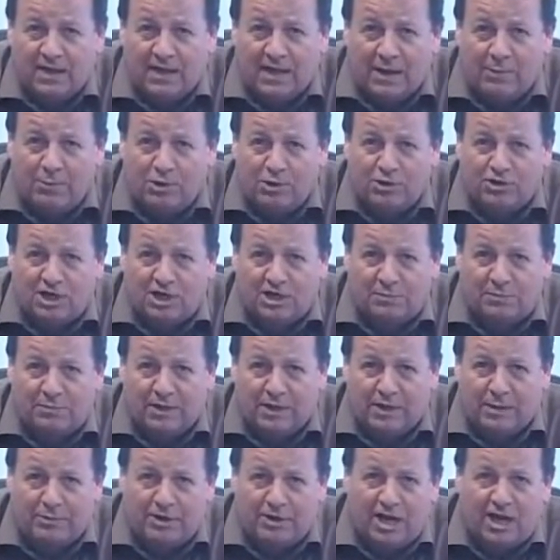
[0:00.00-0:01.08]
and we'll try to
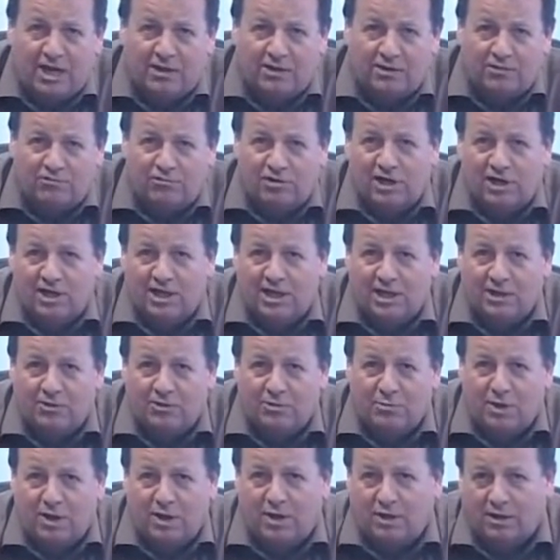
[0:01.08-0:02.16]
pick up on any that really hit the
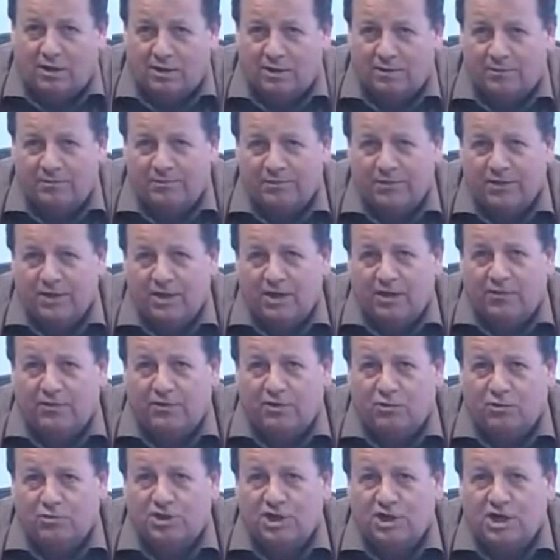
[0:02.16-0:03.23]
mark.
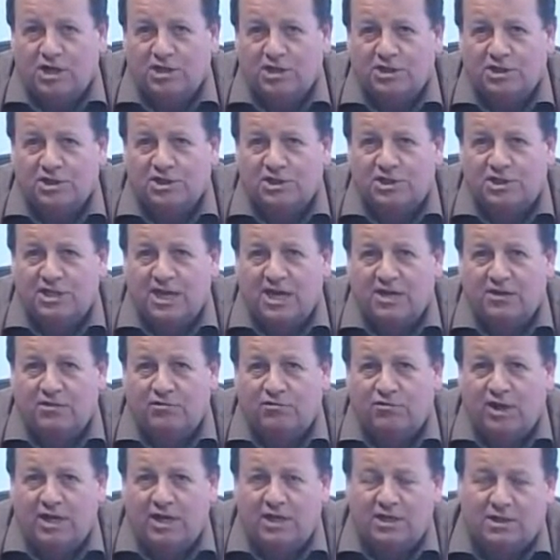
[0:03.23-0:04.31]
They're all charged at standard
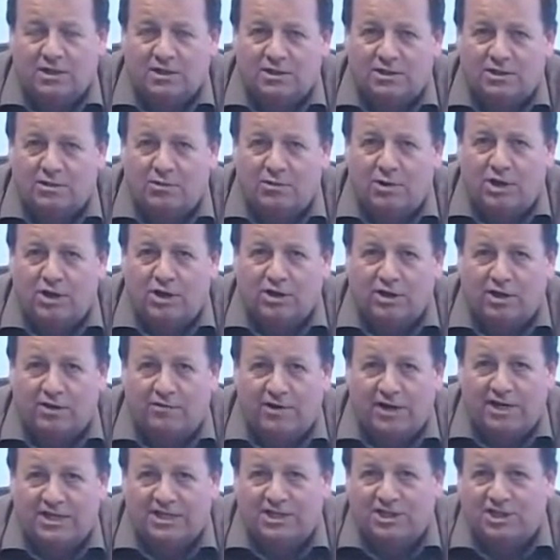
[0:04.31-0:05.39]
rate, so why not get
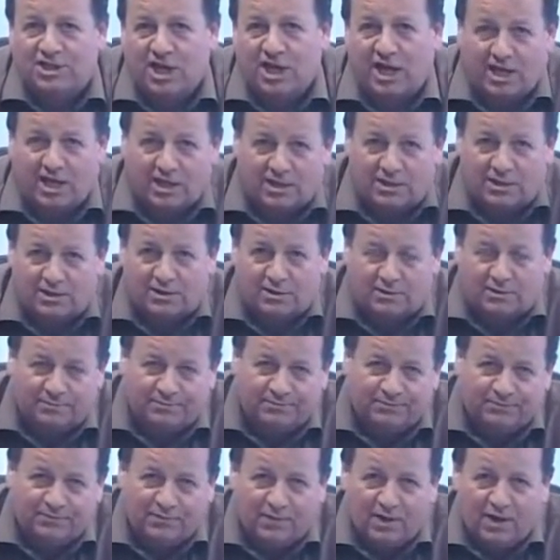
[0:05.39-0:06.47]
ready to text?
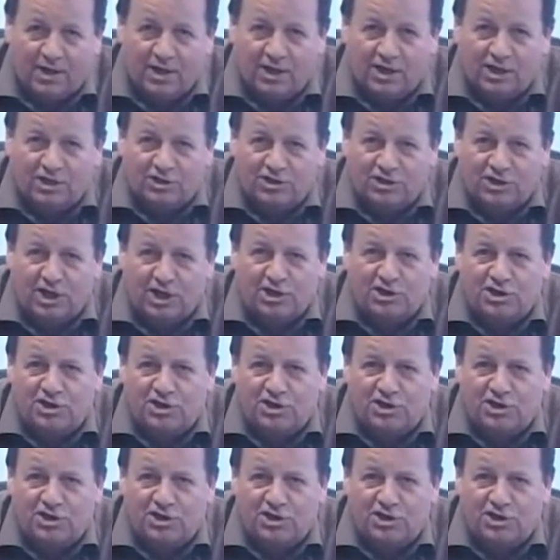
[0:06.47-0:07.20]
Tonight's